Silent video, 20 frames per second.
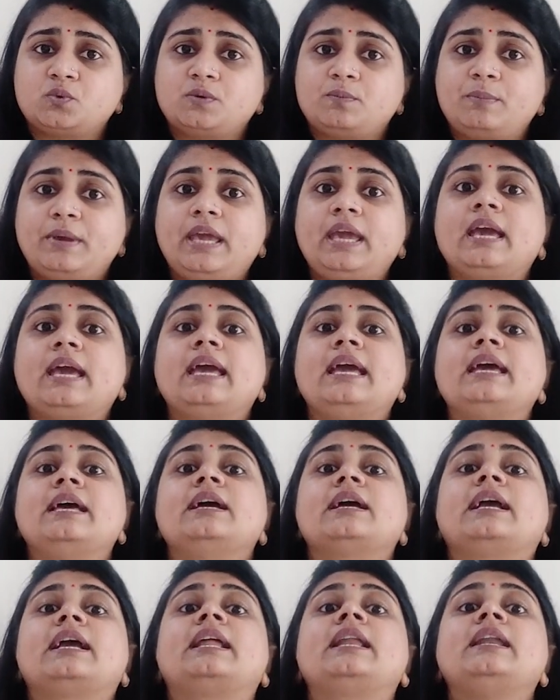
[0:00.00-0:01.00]
would be,
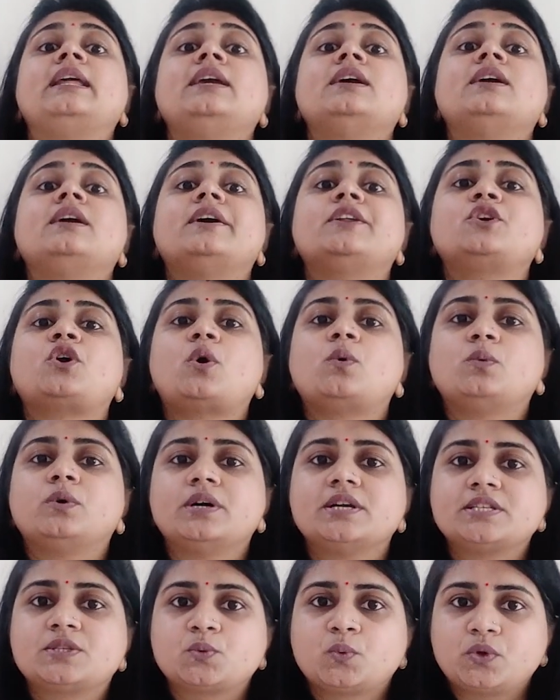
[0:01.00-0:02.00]
clear your
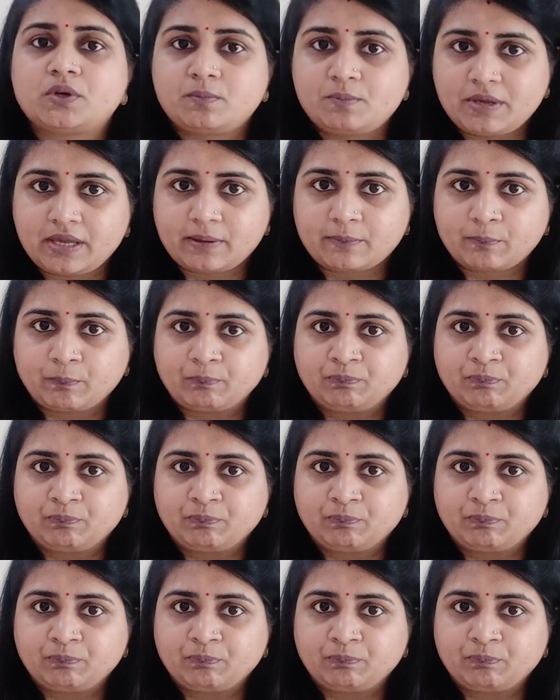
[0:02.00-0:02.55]
words would be.